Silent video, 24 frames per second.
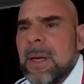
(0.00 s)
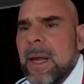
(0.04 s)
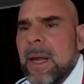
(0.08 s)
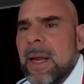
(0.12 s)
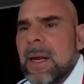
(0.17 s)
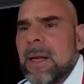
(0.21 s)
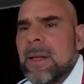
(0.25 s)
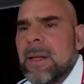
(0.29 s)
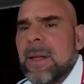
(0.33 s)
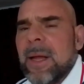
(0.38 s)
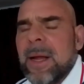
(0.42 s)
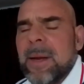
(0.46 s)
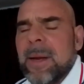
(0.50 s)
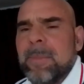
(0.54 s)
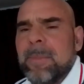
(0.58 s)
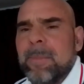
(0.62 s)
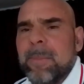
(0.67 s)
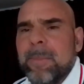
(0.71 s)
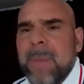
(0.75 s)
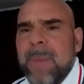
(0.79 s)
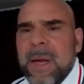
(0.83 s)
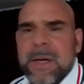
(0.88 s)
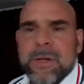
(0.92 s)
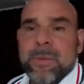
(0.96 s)
incline
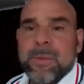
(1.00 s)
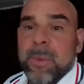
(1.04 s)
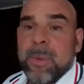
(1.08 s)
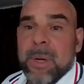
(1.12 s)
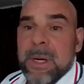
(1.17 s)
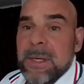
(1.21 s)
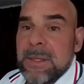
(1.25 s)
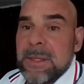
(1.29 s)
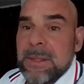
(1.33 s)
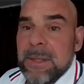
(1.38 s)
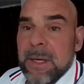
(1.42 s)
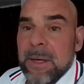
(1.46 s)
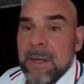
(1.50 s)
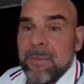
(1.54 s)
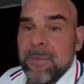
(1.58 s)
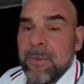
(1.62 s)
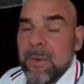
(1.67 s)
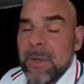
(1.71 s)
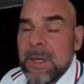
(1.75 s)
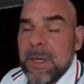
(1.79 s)
bench press, say, for